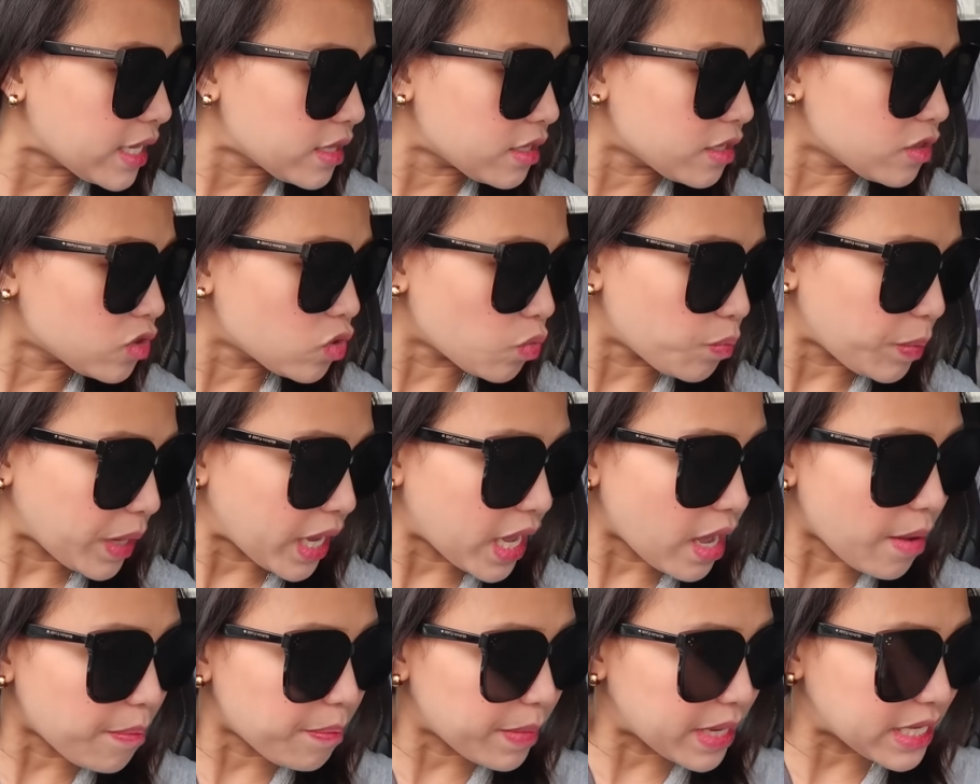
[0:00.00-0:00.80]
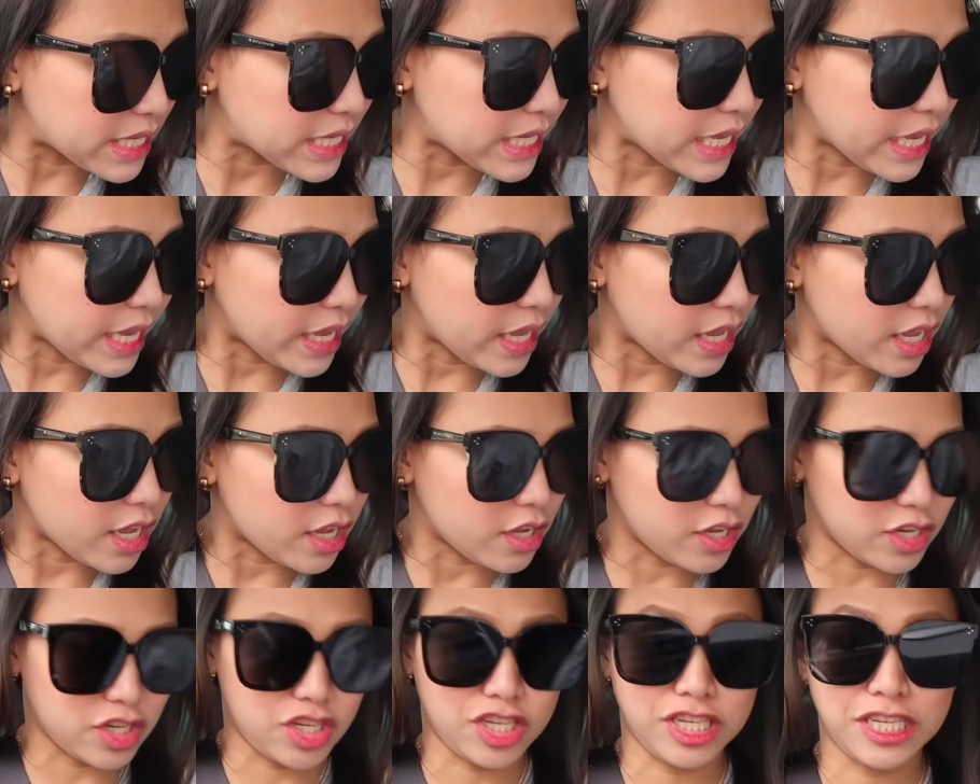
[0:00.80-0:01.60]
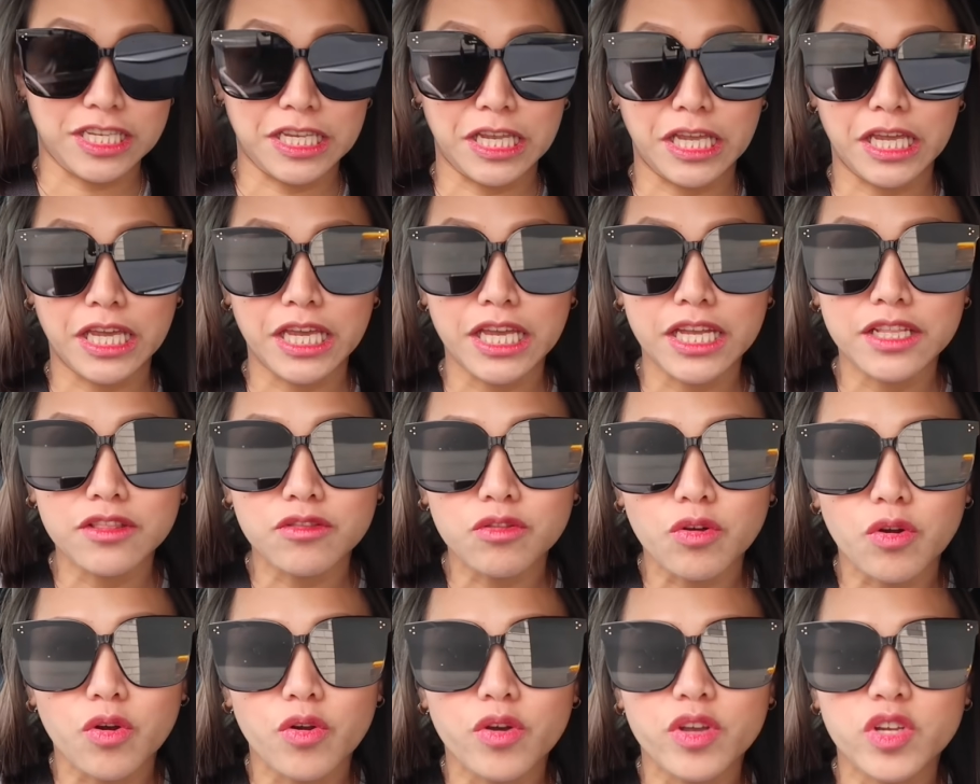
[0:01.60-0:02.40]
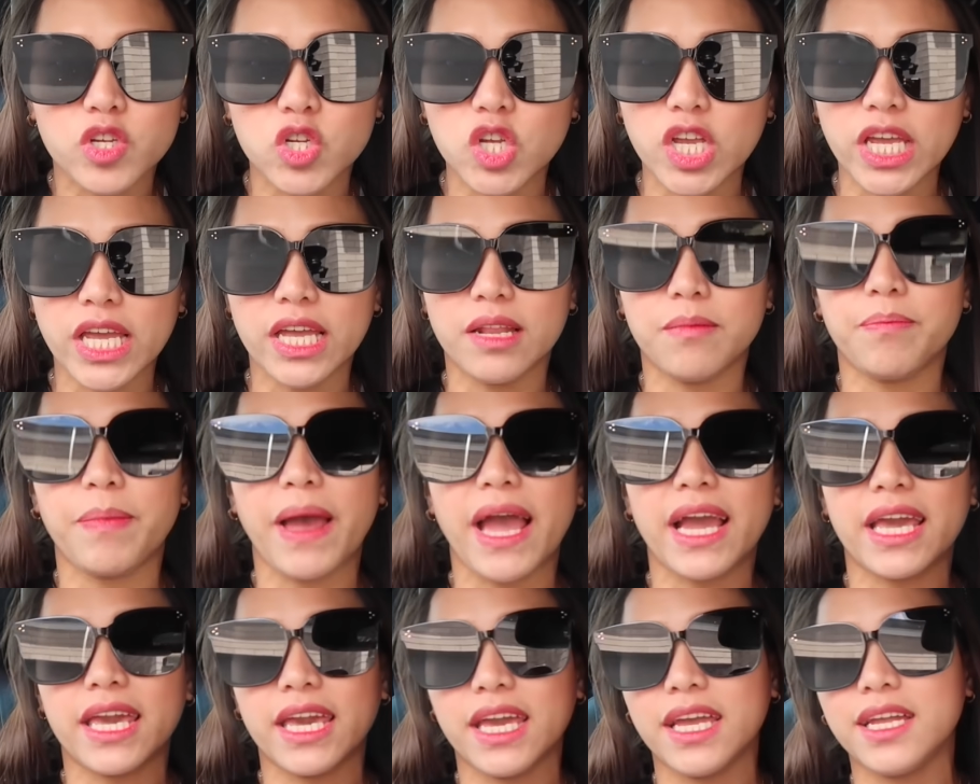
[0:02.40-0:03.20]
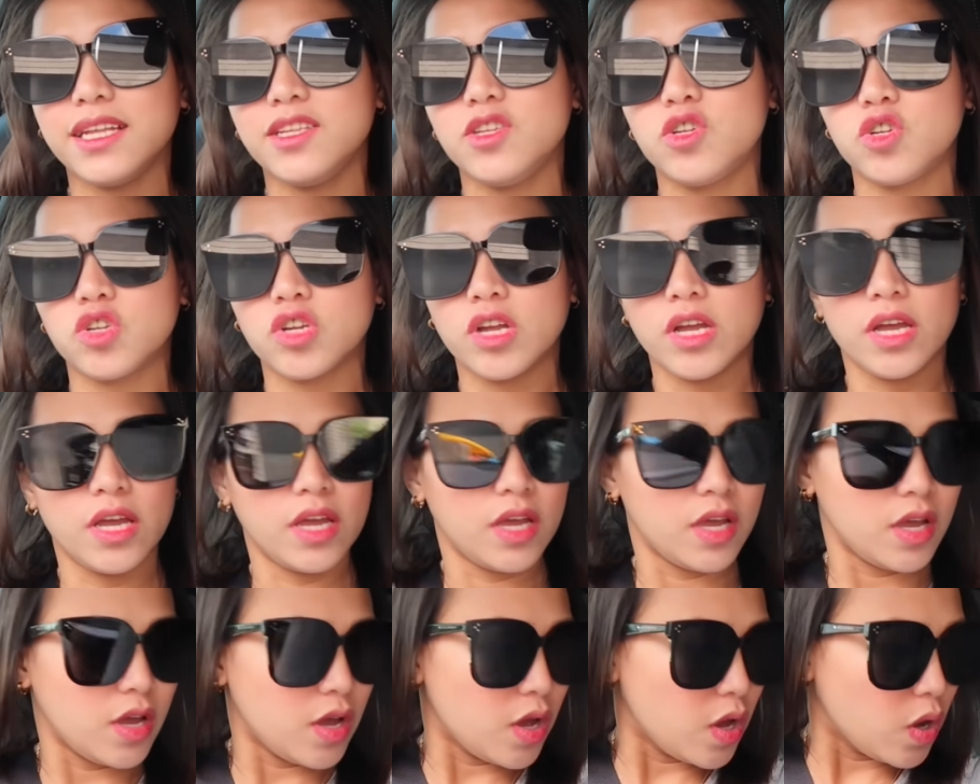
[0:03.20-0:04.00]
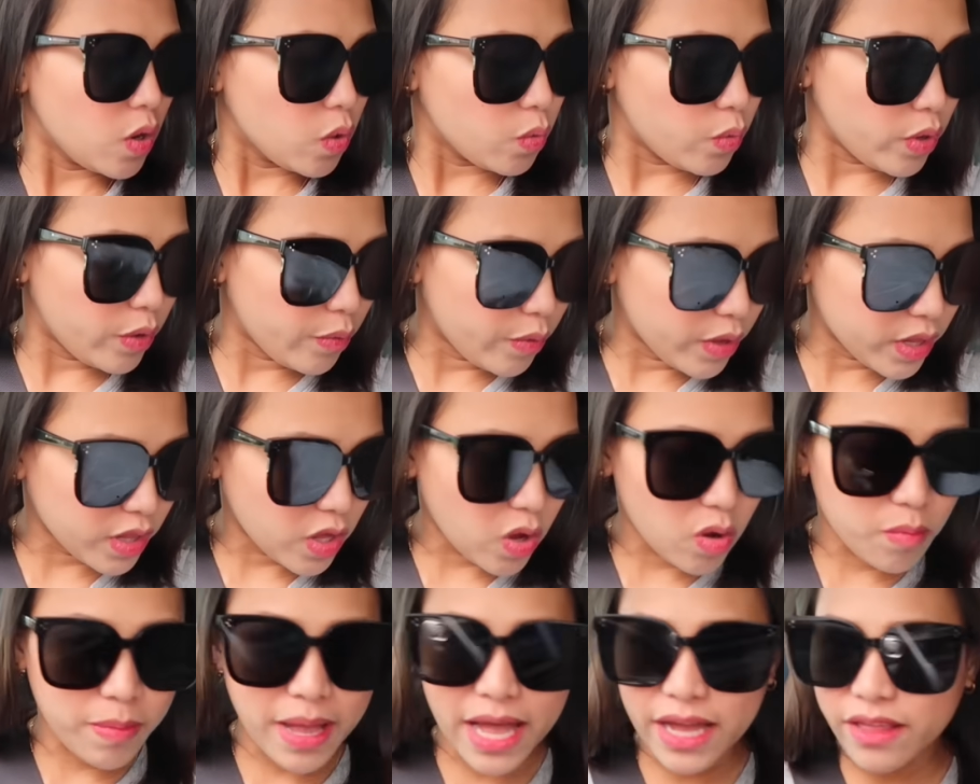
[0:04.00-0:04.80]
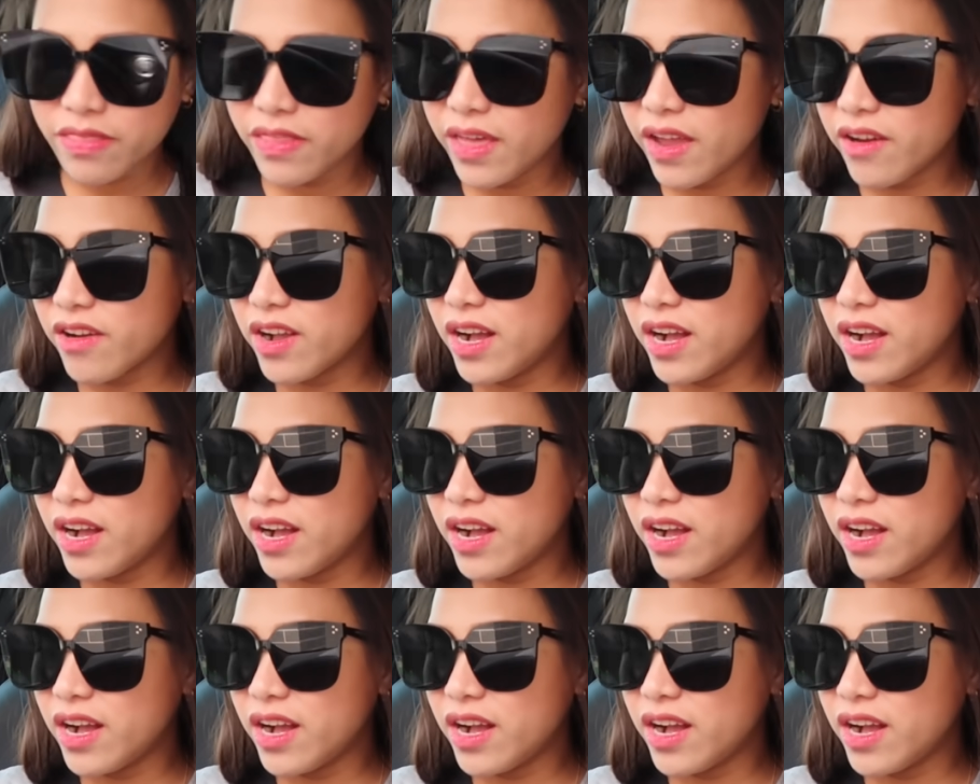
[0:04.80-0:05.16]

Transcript: natin to pick up my seat. Shein tuloy, Shein package. We will go back there,